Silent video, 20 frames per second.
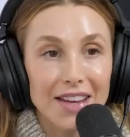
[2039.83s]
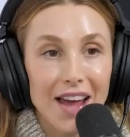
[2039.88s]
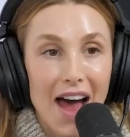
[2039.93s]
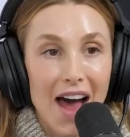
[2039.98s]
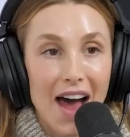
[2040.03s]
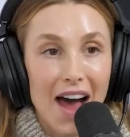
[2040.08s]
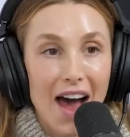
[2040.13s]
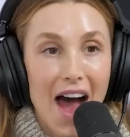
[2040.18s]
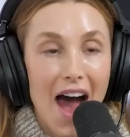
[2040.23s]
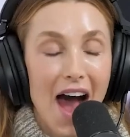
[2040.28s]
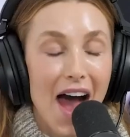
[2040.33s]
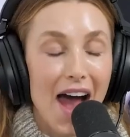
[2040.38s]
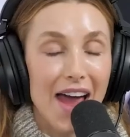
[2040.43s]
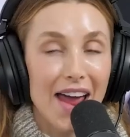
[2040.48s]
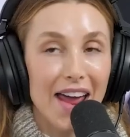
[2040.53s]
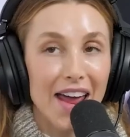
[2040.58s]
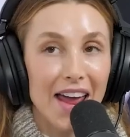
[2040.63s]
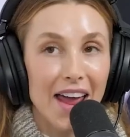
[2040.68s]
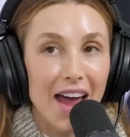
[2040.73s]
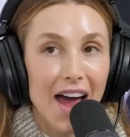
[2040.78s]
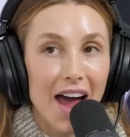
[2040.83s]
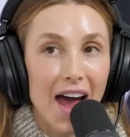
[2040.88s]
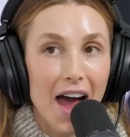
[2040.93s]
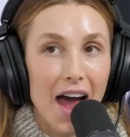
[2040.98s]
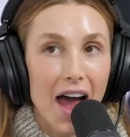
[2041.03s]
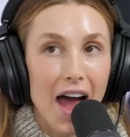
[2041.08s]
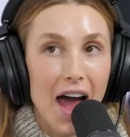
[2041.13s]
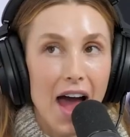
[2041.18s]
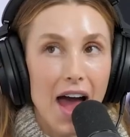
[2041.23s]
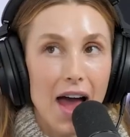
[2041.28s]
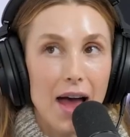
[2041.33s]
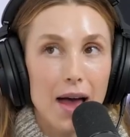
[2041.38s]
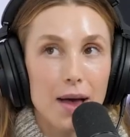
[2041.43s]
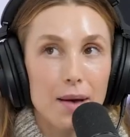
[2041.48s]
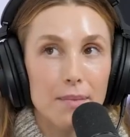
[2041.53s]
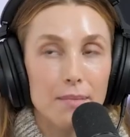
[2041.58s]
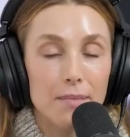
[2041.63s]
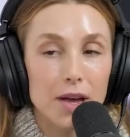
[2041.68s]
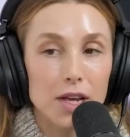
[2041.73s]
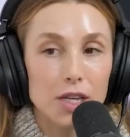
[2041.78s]
I
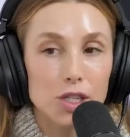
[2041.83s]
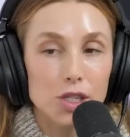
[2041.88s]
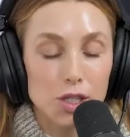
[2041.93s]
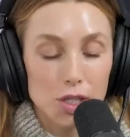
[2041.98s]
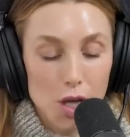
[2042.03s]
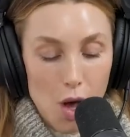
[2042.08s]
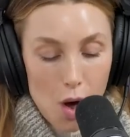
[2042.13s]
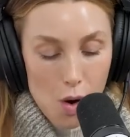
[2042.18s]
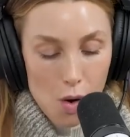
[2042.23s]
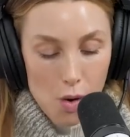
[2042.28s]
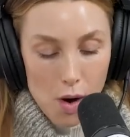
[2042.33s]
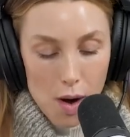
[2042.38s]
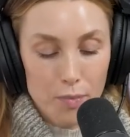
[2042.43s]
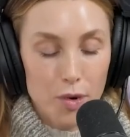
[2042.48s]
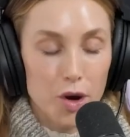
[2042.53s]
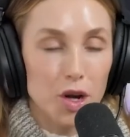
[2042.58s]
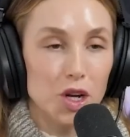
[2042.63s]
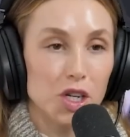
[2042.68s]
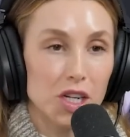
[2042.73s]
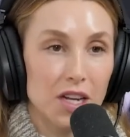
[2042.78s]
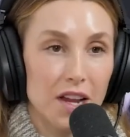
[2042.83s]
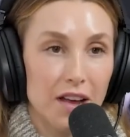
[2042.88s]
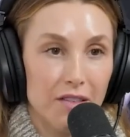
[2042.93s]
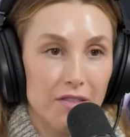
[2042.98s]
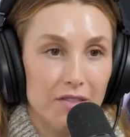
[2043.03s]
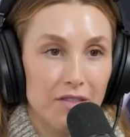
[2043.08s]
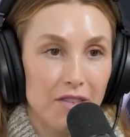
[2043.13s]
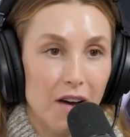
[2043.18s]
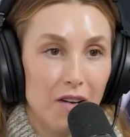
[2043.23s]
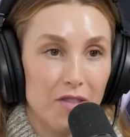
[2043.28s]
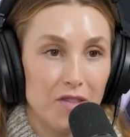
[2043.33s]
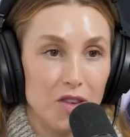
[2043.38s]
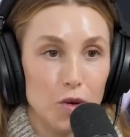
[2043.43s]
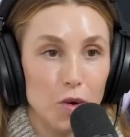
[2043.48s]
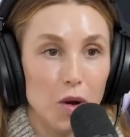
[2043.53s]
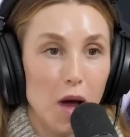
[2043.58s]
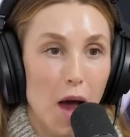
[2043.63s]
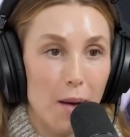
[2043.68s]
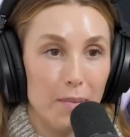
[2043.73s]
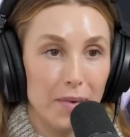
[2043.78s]
am so appreciative of
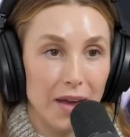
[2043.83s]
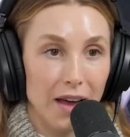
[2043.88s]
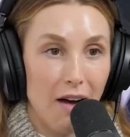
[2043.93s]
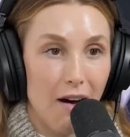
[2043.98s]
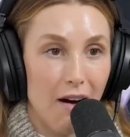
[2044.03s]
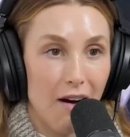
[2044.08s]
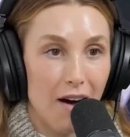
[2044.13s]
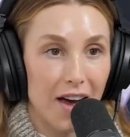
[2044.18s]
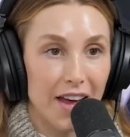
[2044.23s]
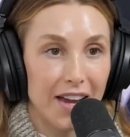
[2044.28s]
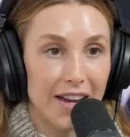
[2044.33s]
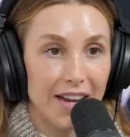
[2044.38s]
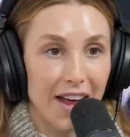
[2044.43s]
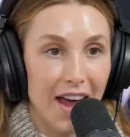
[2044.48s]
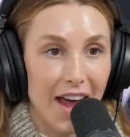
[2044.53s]
you coming on